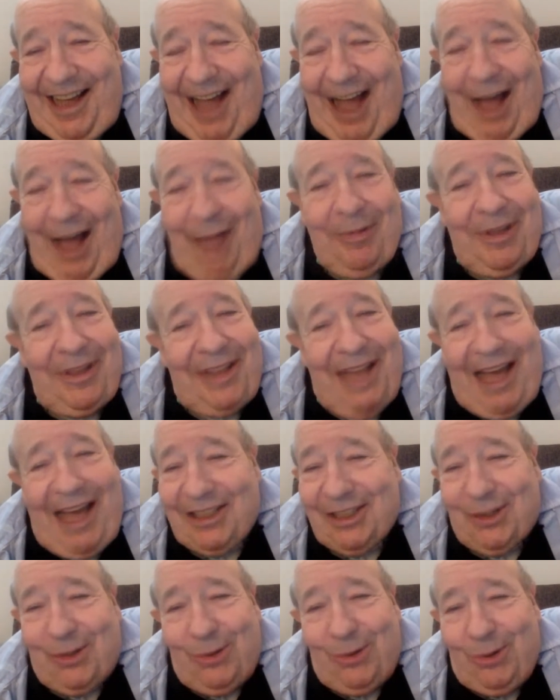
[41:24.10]
I mean,
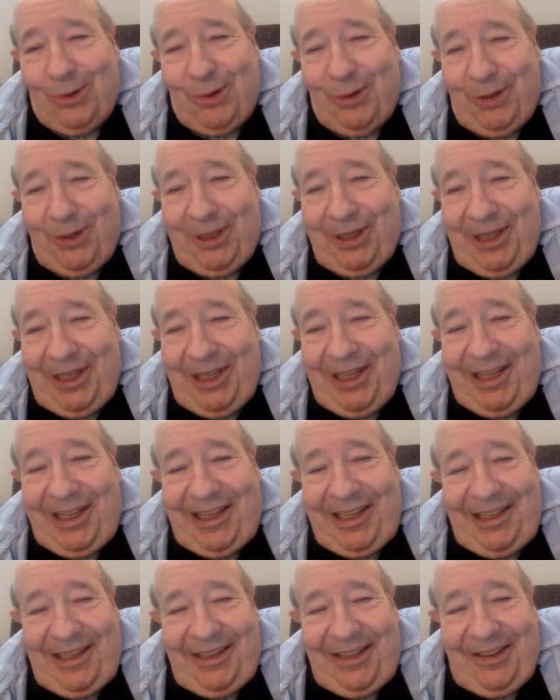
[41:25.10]
that's cool.
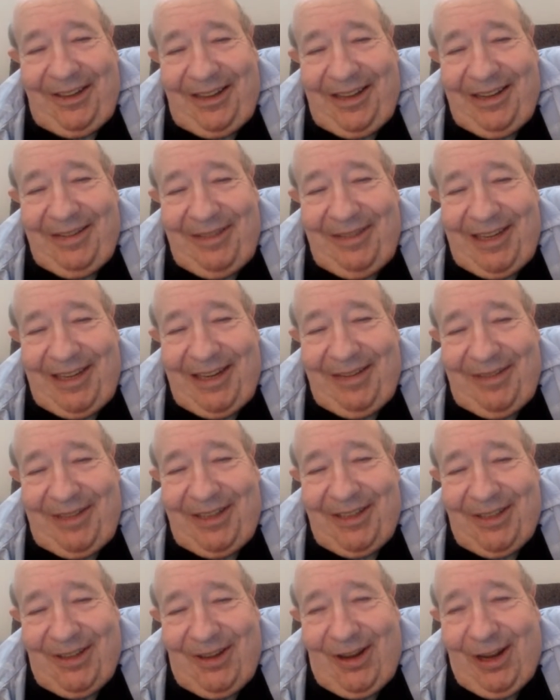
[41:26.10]
I mean,
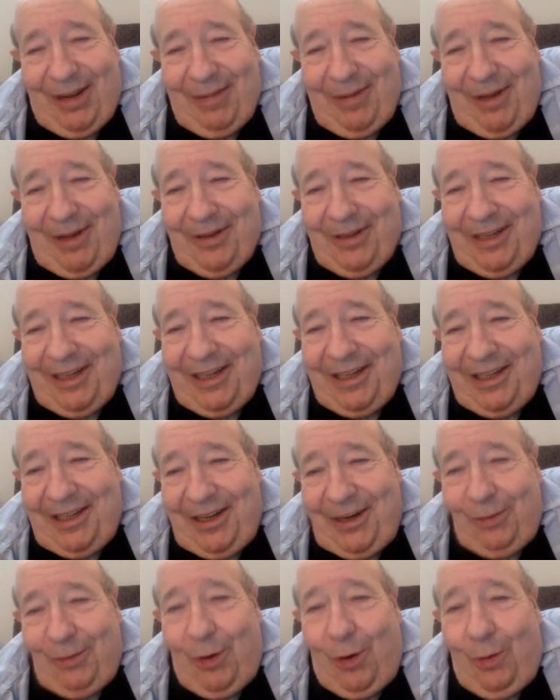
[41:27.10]
you talk about
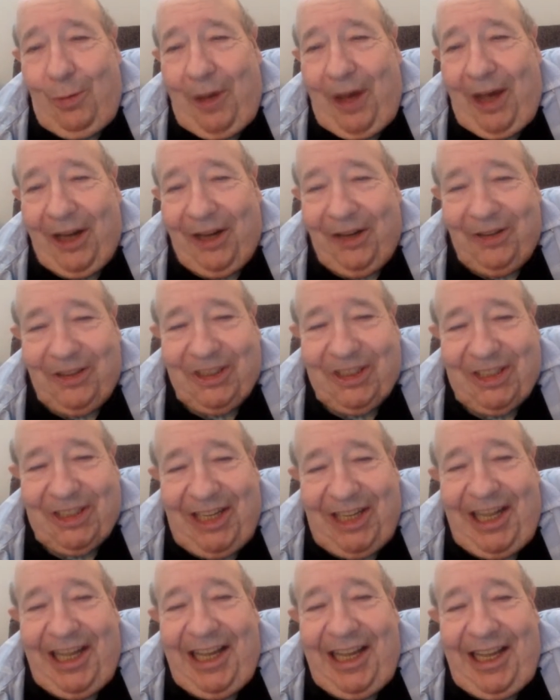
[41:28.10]
role models,
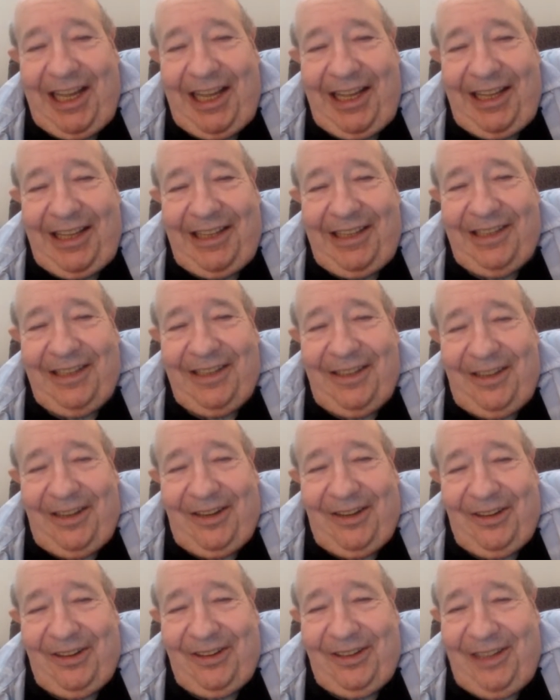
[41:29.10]

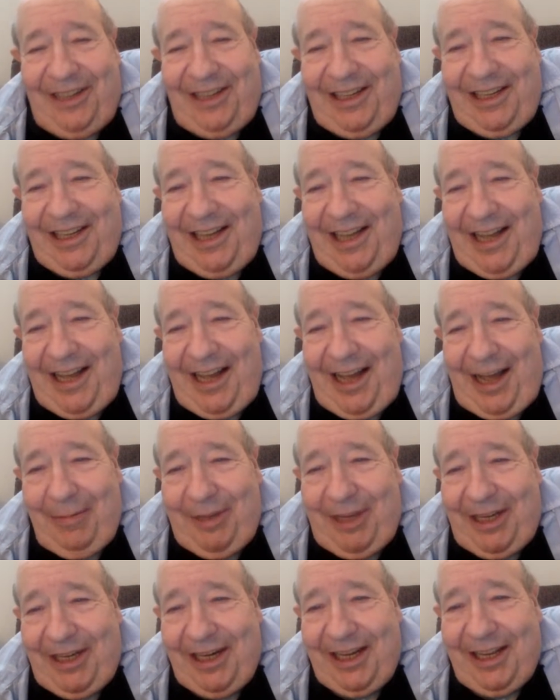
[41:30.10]
I
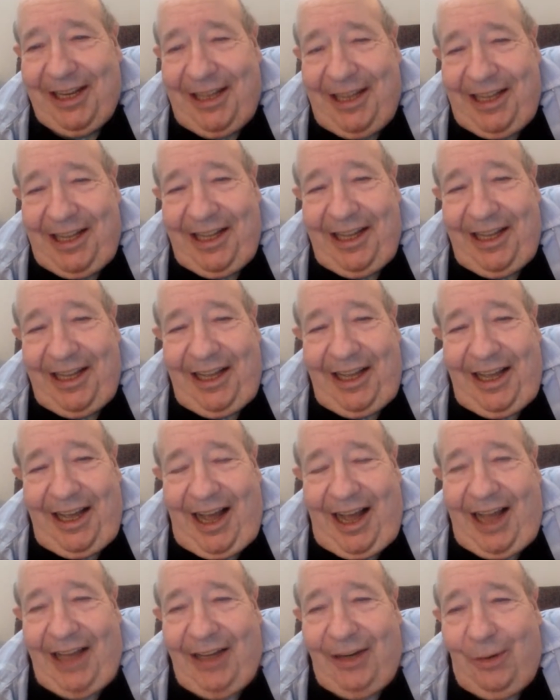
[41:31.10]
mean,
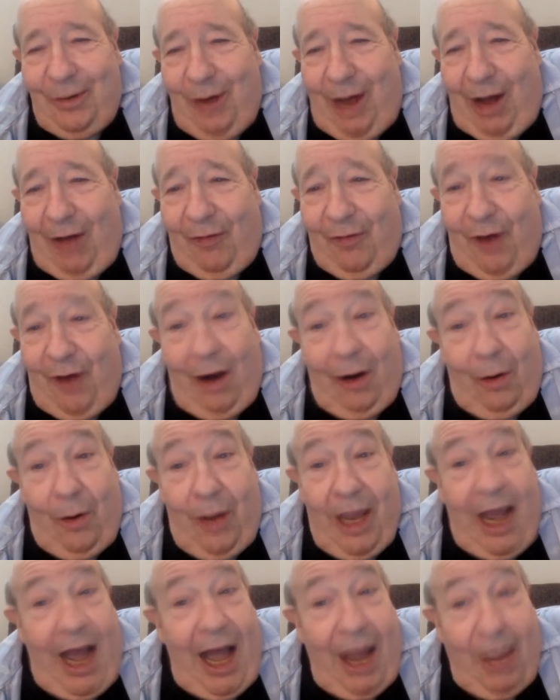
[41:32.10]
I knew how far
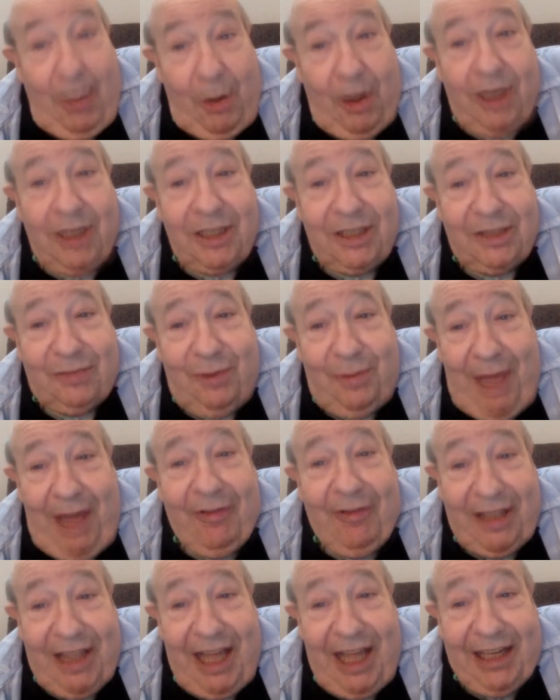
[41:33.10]
away I was from
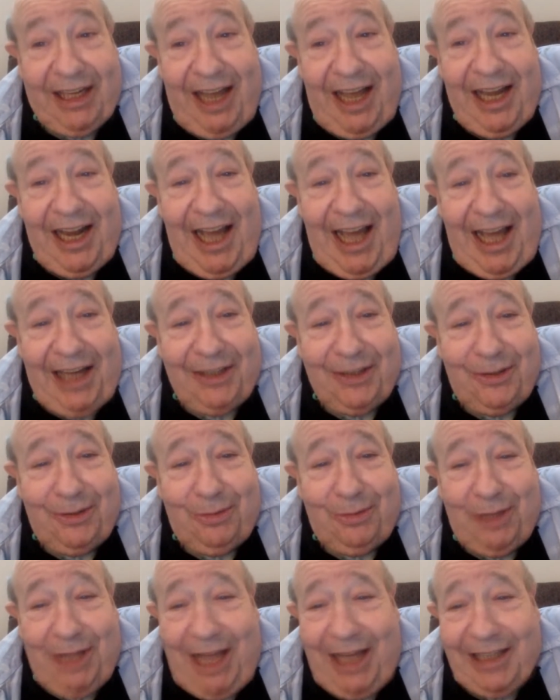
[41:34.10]
having that kind of
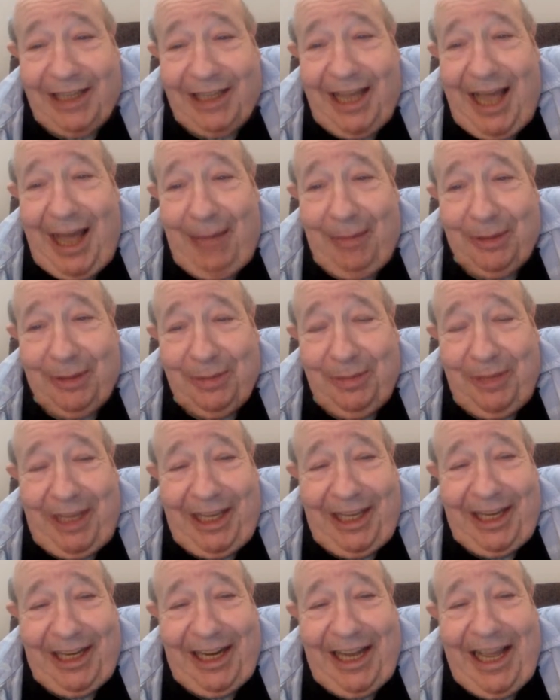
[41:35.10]
attitude for that to happen to
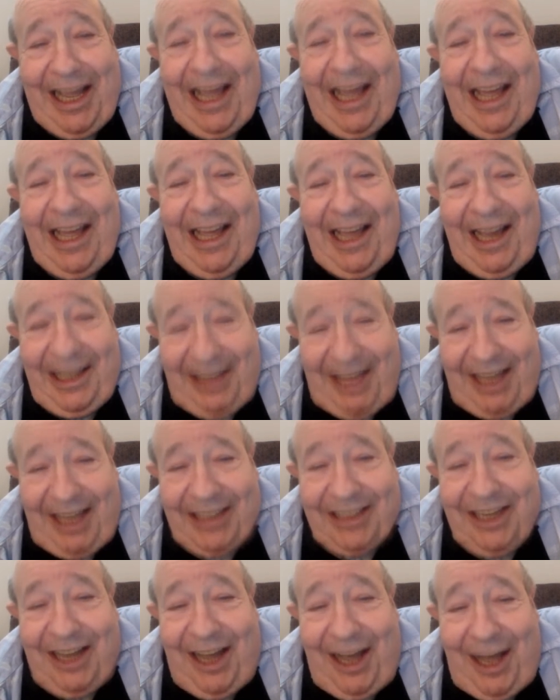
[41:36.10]
me at
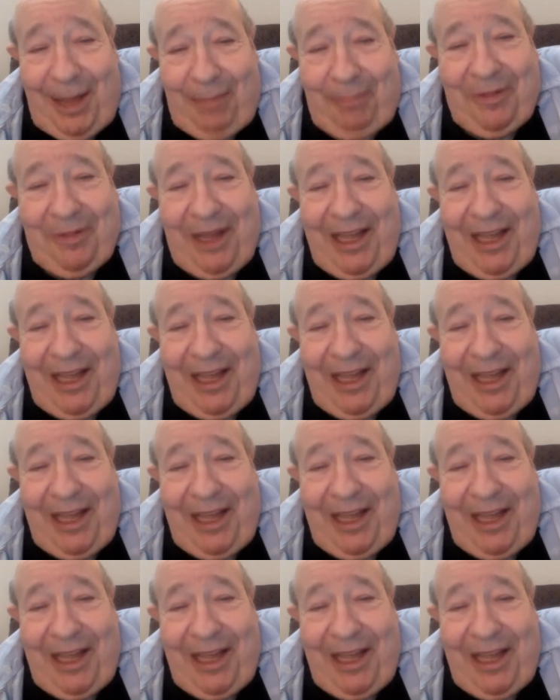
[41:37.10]
that time.